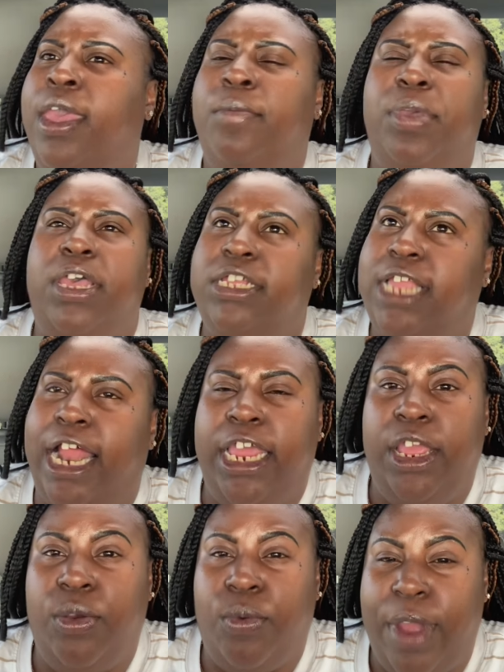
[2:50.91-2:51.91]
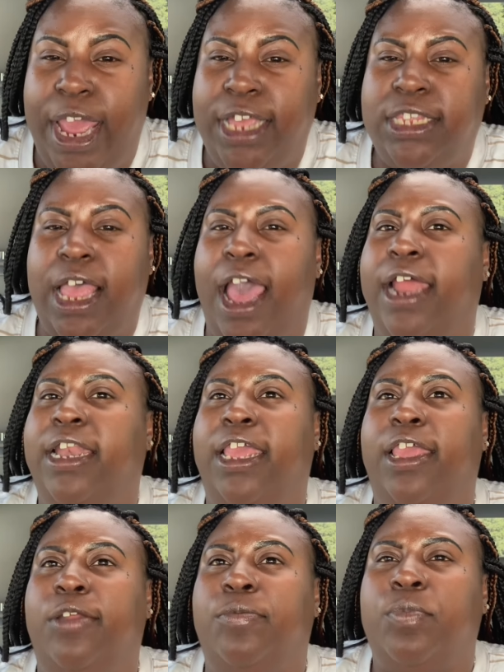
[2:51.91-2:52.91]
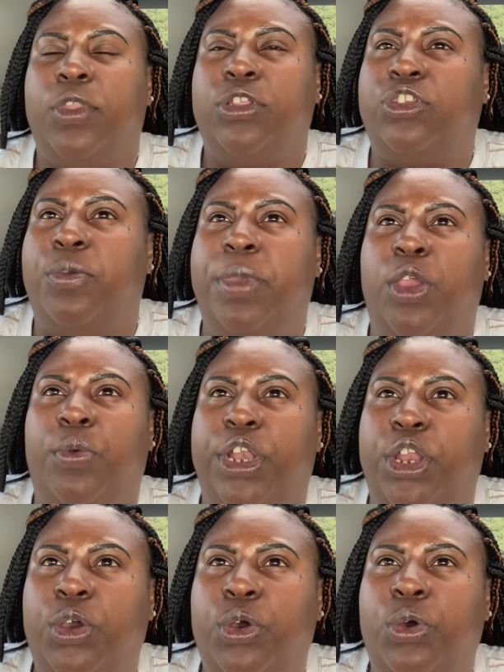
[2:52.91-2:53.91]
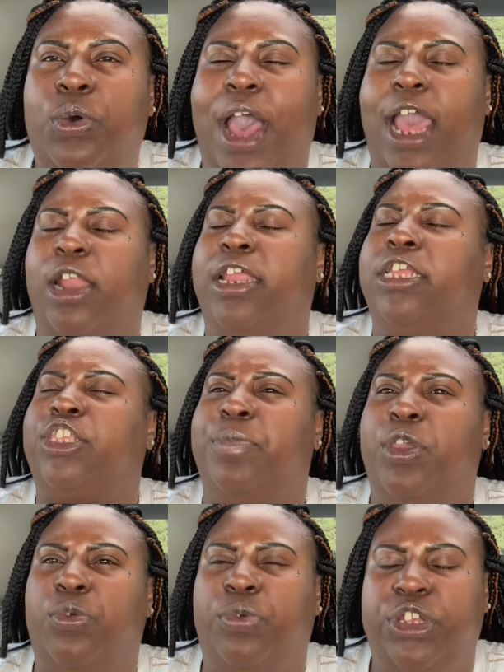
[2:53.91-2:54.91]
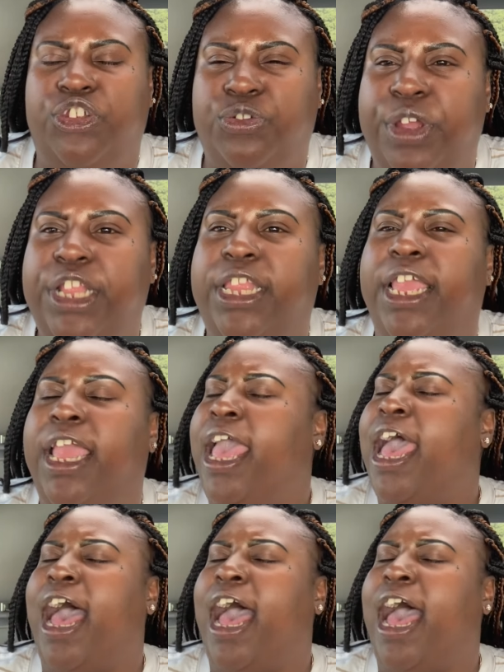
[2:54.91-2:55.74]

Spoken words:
Because I need rest. I need to be renewed. I need to be re-strengthened.